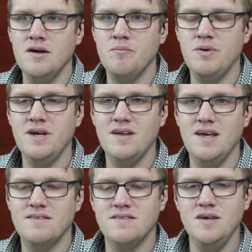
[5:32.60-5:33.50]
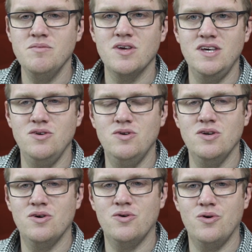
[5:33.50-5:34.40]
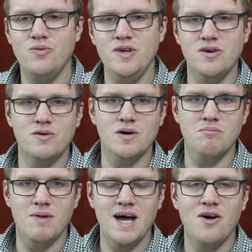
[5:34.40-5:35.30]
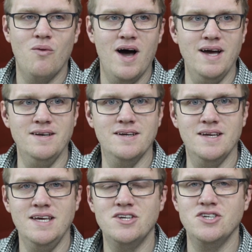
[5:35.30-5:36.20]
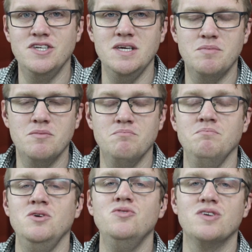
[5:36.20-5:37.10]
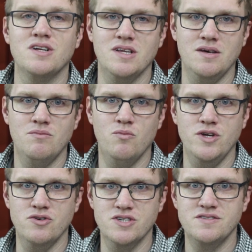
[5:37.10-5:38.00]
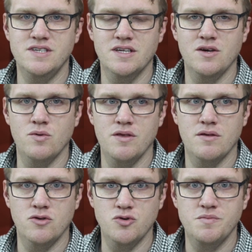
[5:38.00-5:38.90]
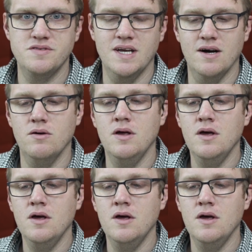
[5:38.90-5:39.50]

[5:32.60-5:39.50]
But it seems like you can only go a mile wide and an inch deep musically when you're just dealing with loops. Now,